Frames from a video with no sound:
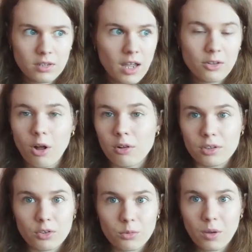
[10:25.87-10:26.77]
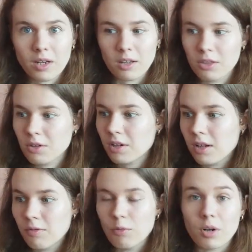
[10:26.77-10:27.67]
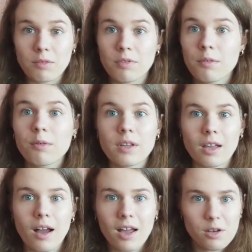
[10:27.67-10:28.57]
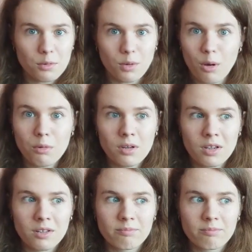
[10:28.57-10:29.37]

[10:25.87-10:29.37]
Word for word: $10, 20 30 40 50 I don't know.